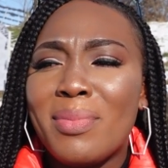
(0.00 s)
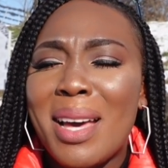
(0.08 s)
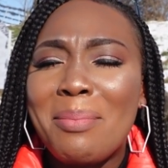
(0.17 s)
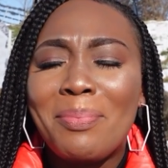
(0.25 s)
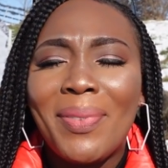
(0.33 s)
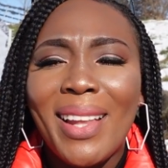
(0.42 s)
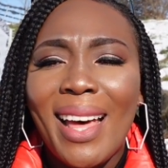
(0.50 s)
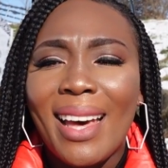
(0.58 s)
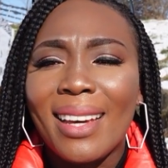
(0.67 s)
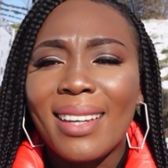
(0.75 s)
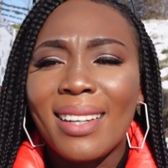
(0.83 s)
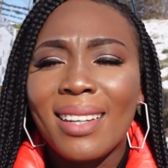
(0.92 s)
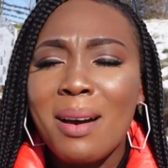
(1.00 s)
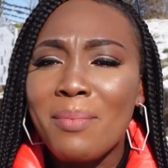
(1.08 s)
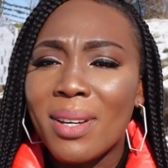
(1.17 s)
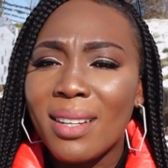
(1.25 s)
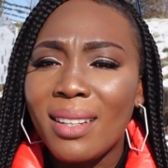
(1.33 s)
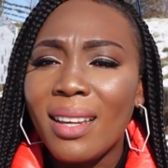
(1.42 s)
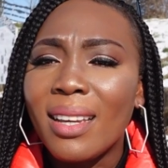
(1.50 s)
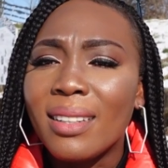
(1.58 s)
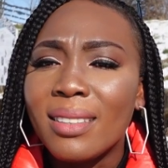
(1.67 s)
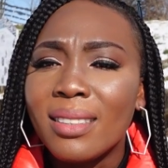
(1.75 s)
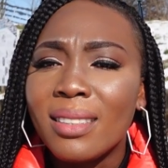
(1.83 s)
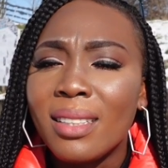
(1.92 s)
I'm black. I'm
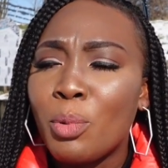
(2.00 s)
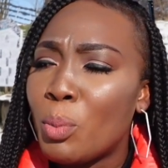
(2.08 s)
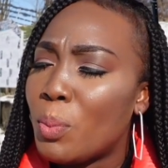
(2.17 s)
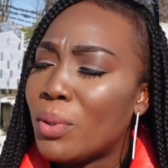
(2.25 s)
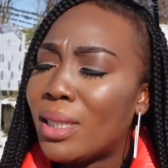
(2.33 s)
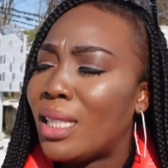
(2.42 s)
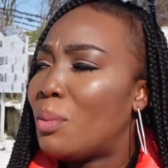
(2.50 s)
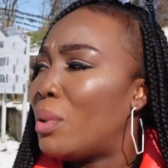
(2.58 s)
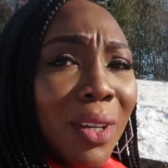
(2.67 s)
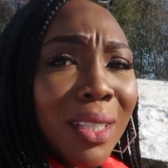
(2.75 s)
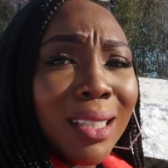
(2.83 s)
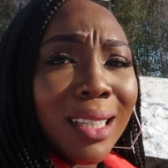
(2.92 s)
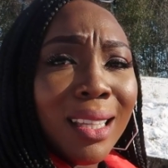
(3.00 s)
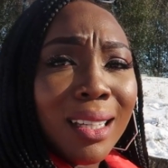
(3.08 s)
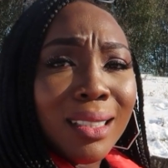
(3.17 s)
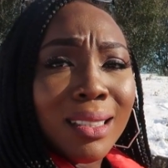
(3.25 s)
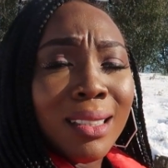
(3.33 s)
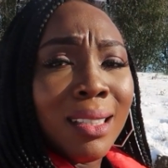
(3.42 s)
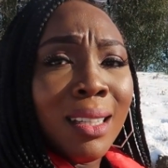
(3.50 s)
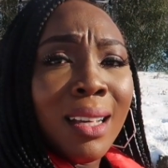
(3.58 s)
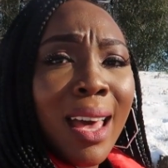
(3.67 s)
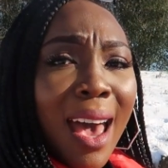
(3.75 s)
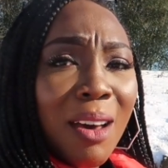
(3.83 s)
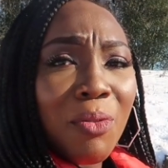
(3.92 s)
Ghanaian. When people see the first thing is
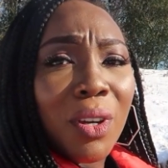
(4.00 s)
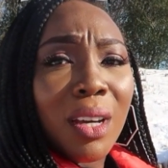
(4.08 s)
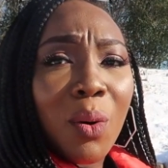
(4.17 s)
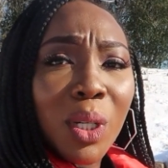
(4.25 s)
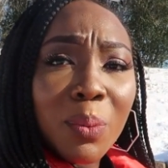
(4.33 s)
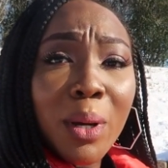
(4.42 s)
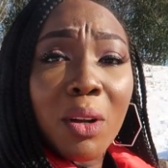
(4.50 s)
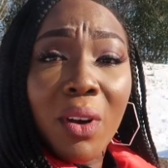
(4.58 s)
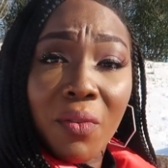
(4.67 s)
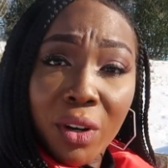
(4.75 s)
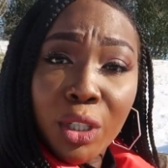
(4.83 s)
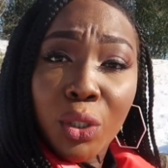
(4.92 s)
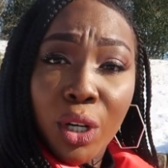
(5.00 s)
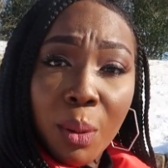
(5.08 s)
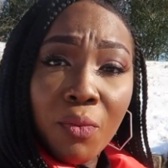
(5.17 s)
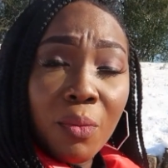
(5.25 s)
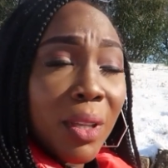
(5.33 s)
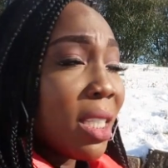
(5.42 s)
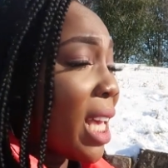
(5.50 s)
Africa. Which part of Africa do you come from?